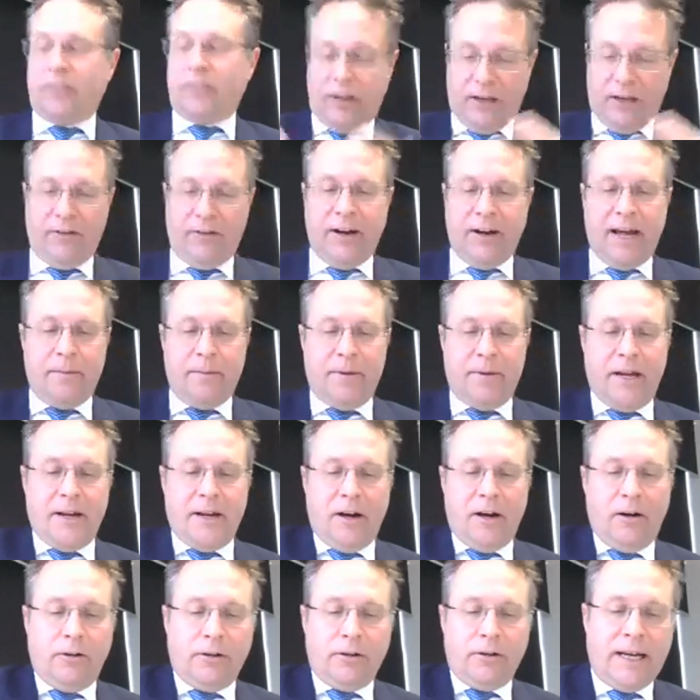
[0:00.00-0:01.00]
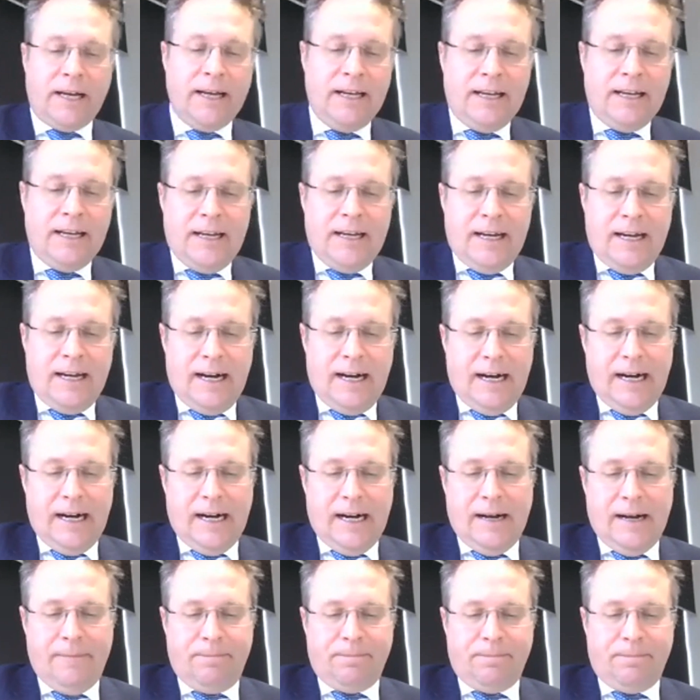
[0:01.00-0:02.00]
so you're an ABN holder,
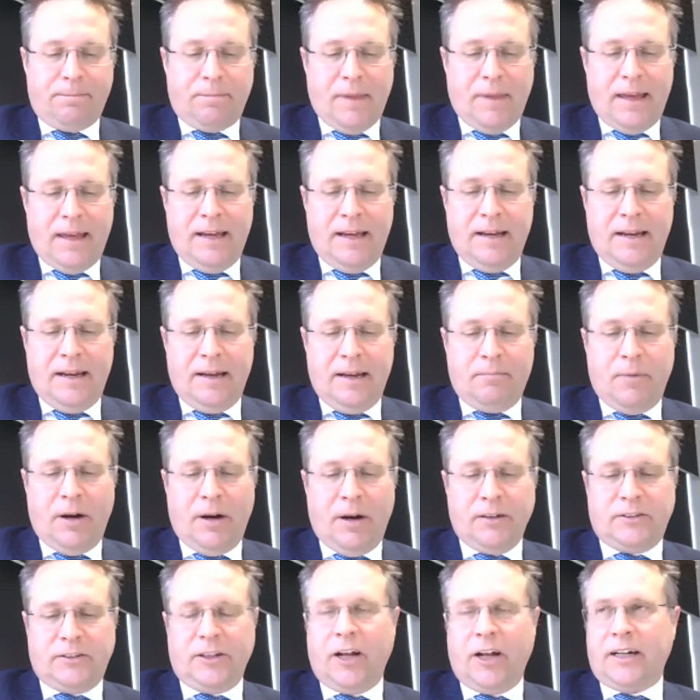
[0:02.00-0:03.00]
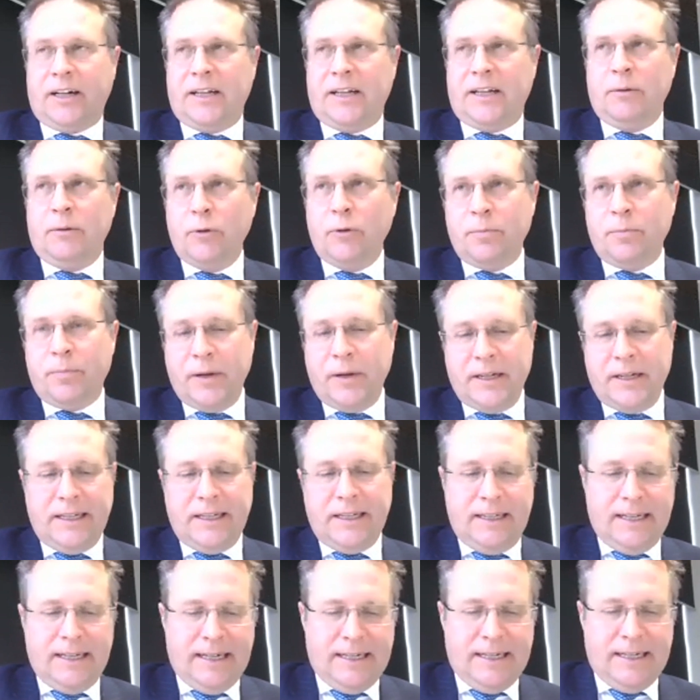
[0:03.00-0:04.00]
it most likely would
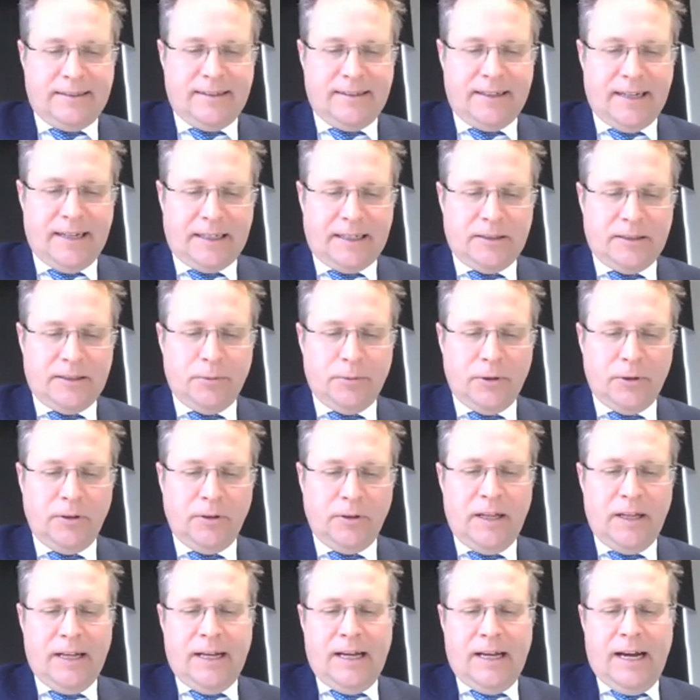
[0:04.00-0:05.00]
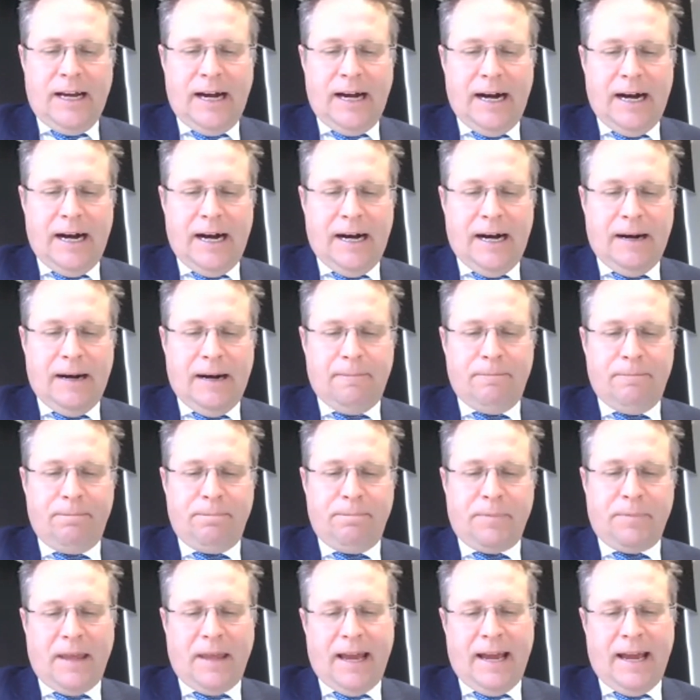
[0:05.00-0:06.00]
be deductible,
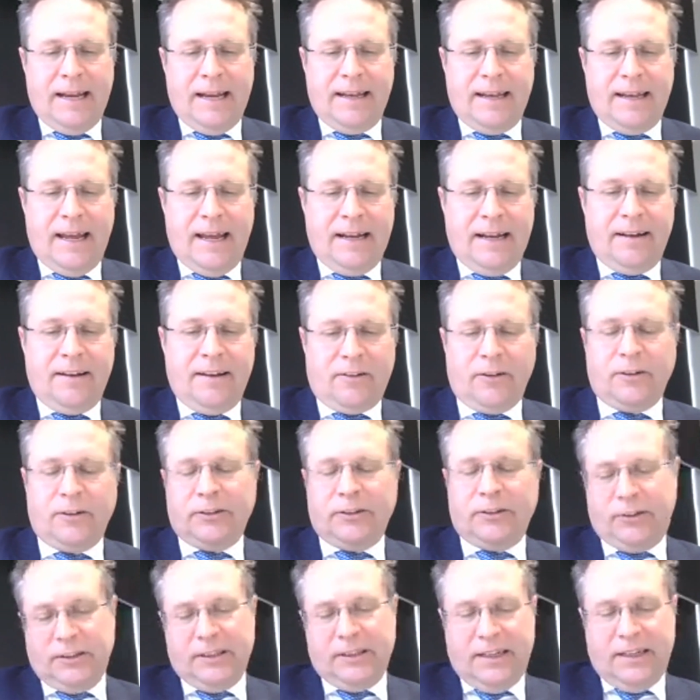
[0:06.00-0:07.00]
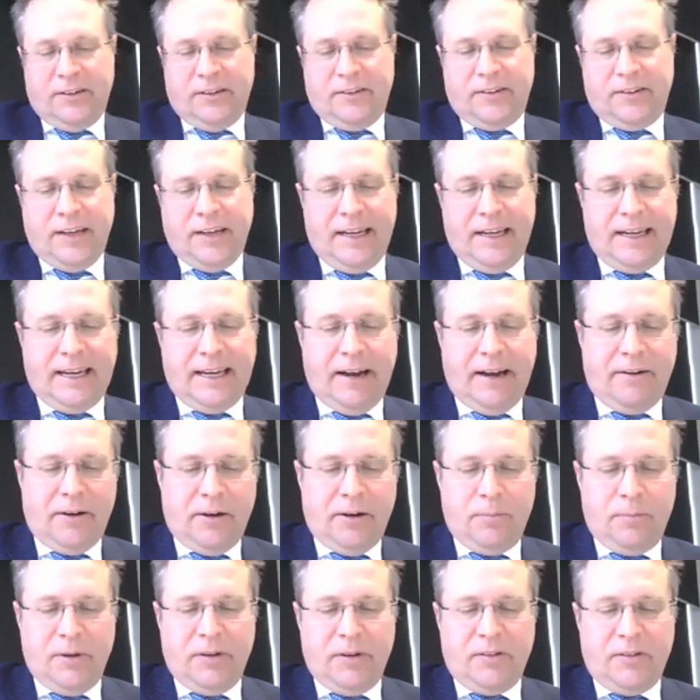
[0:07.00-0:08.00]
and as long as you, as I say, you're carrying
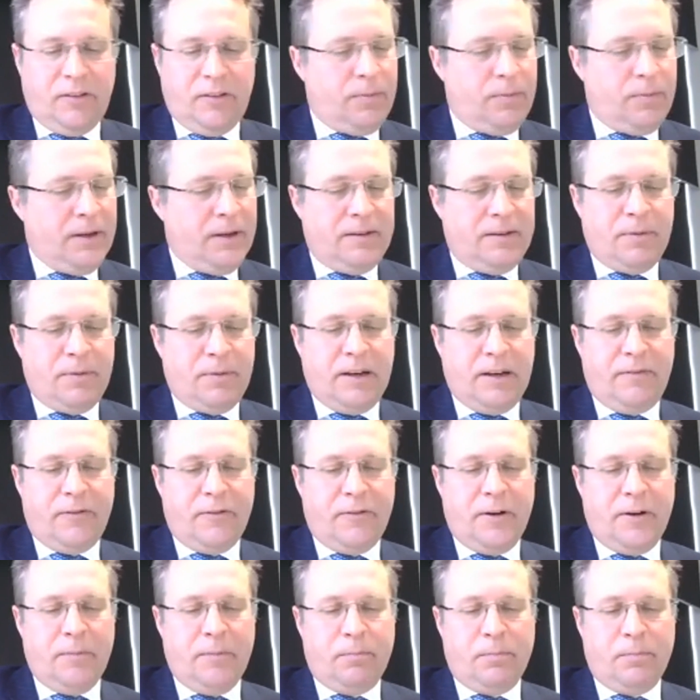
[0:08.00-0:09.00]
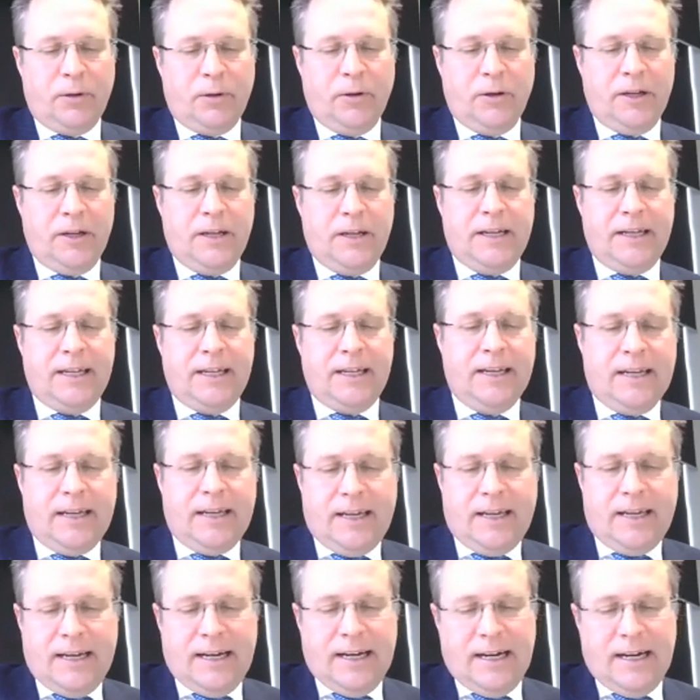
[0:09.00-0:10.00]
on a business. But if you're an employee,
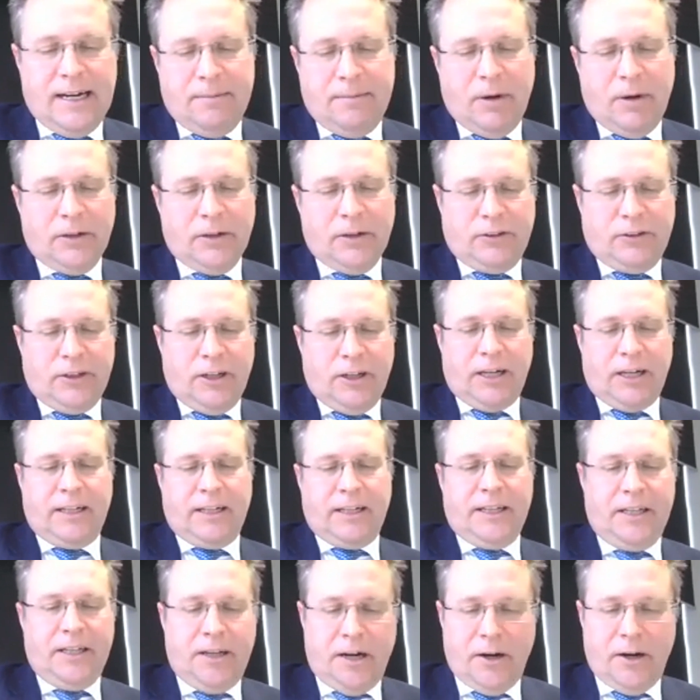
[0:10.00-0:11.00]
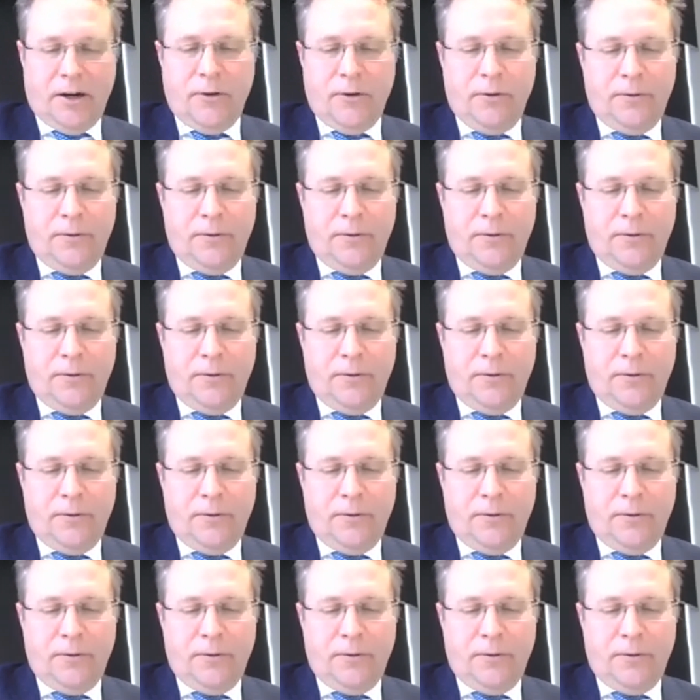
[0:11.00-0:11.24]
most likely no.